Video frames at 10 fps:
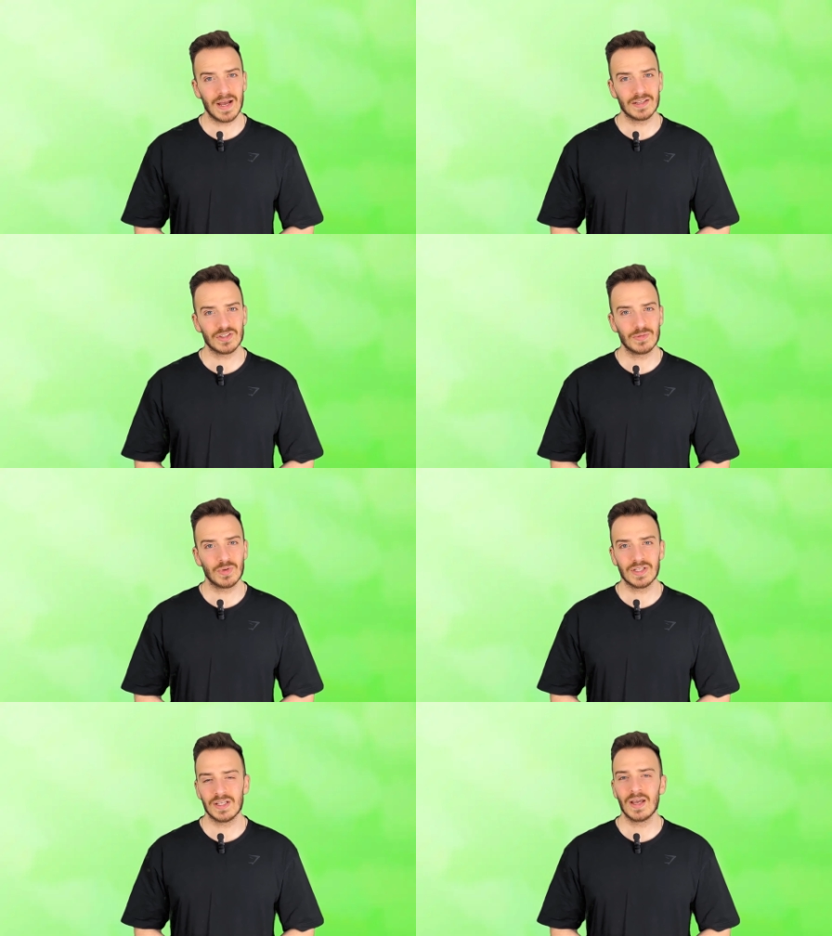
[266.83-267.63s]
back to the
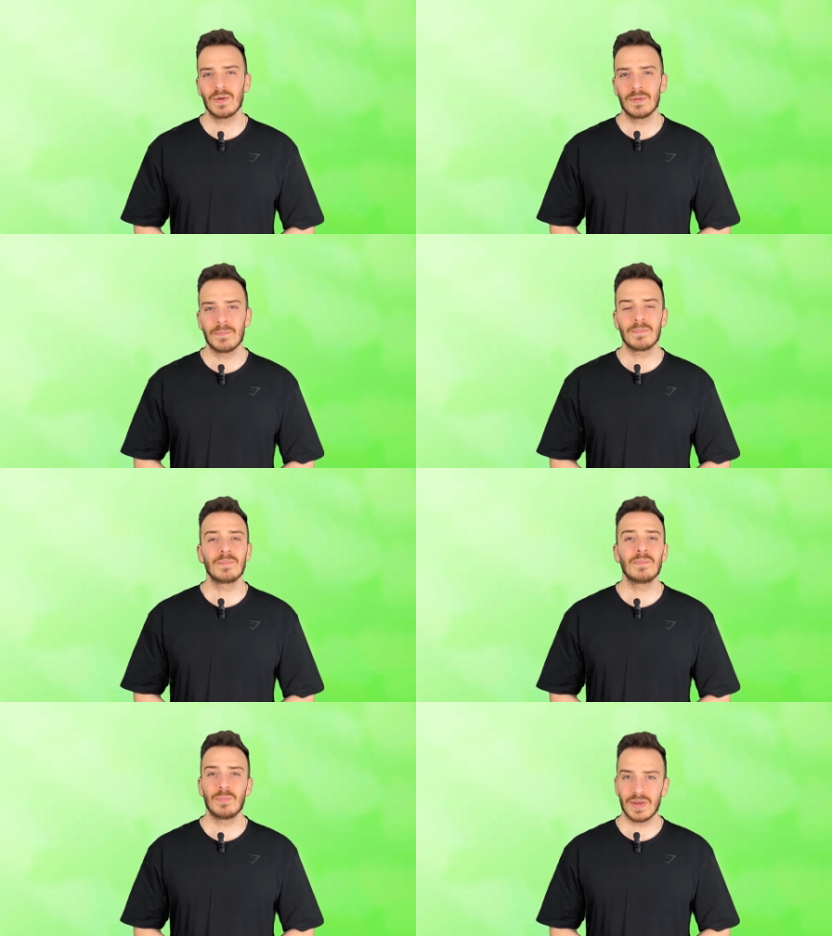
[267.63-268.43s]
breakdown.
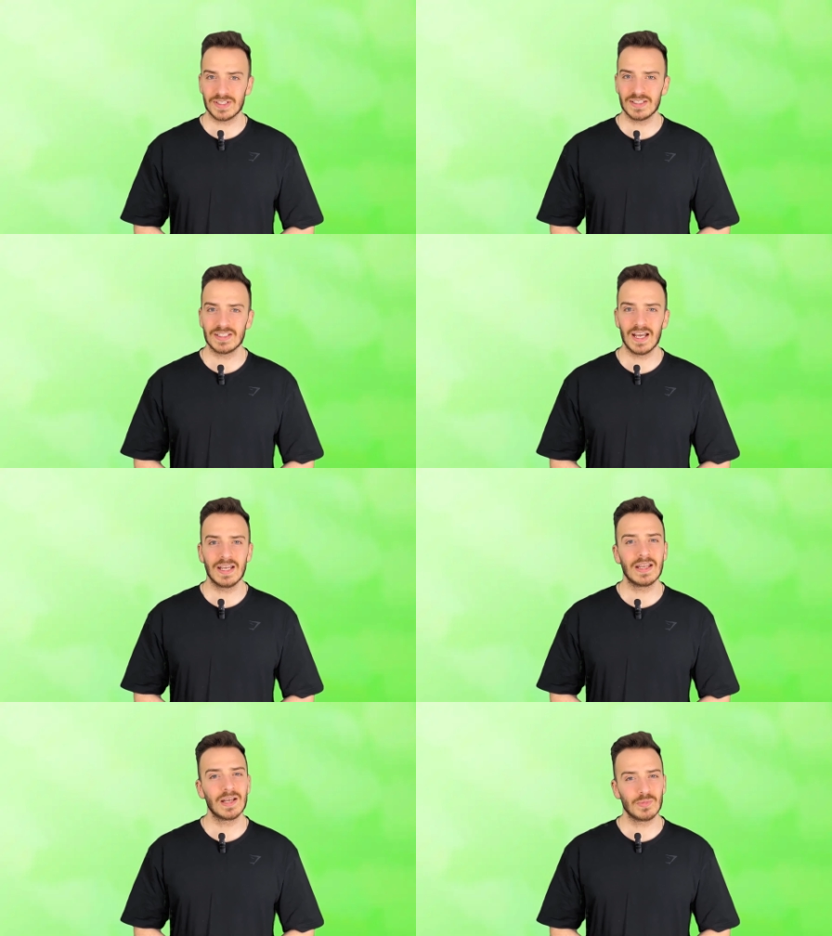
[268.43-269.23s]
What's
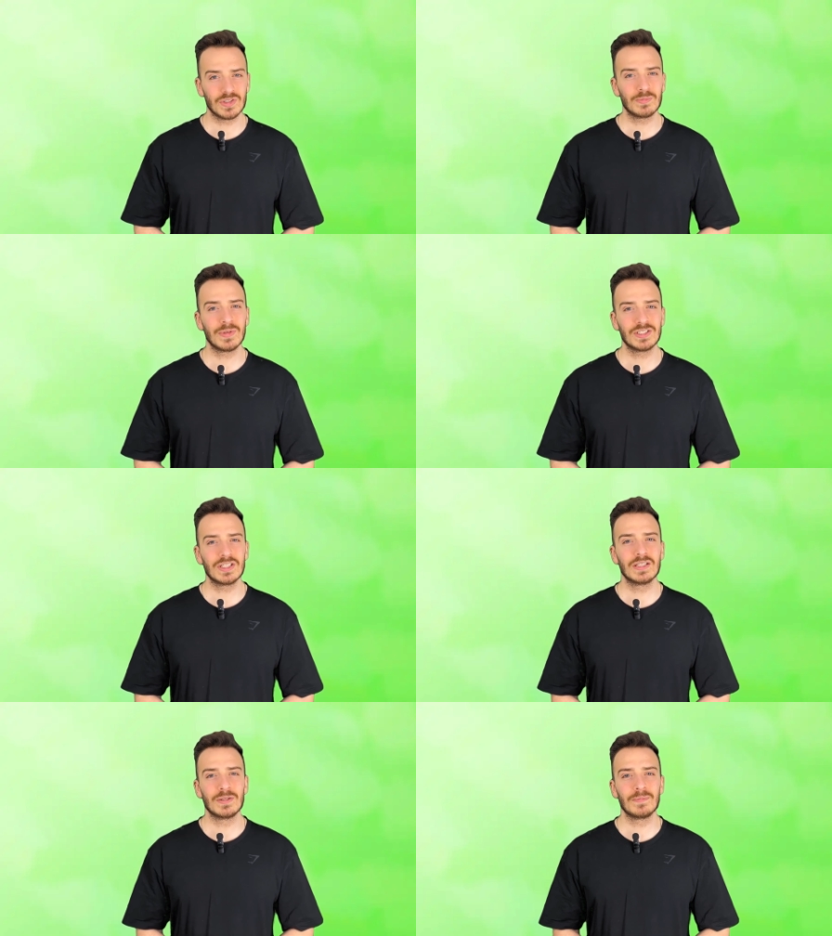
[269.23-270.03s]
inside and what's
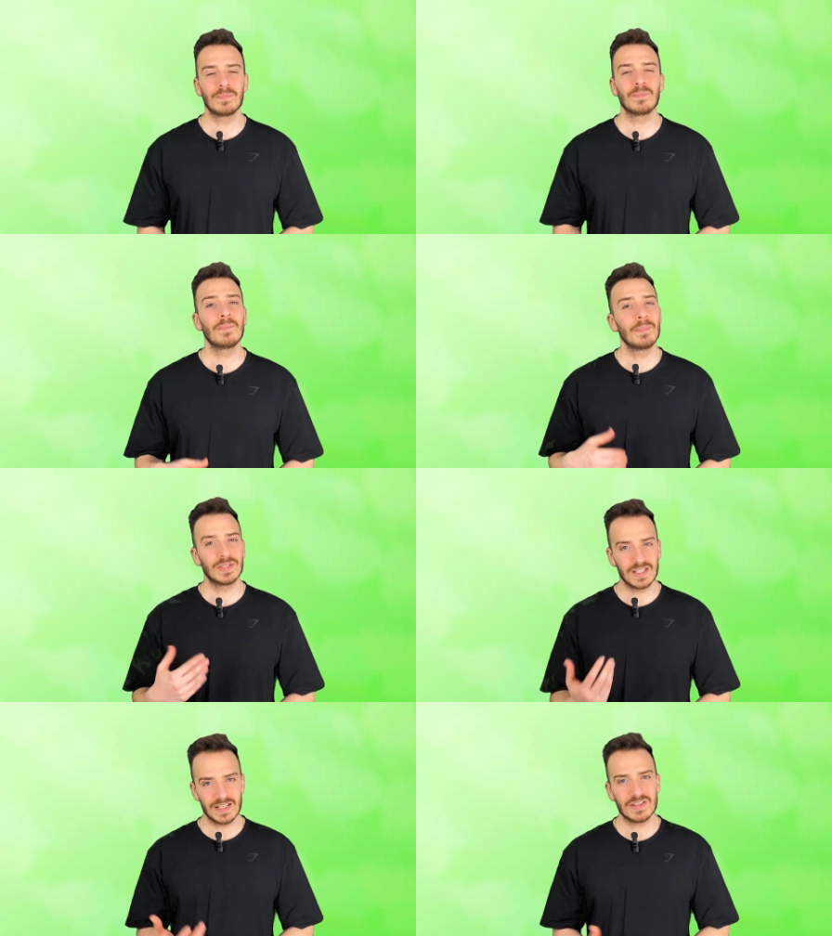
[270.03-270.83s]
missing?
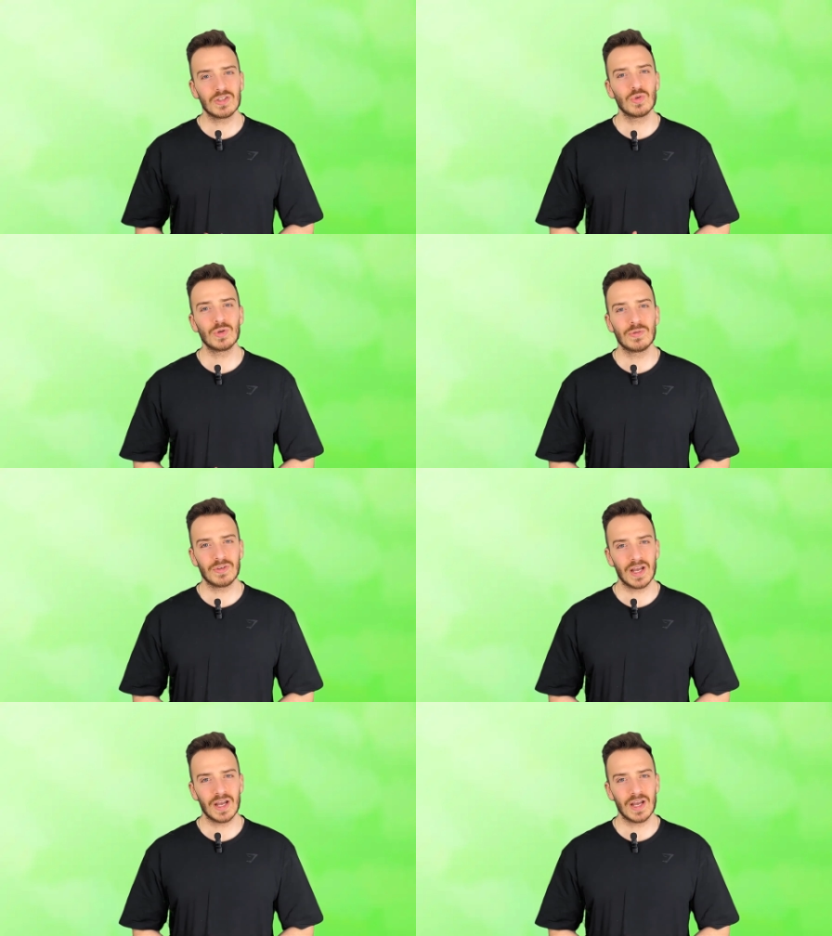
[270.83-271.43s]
Besides the growth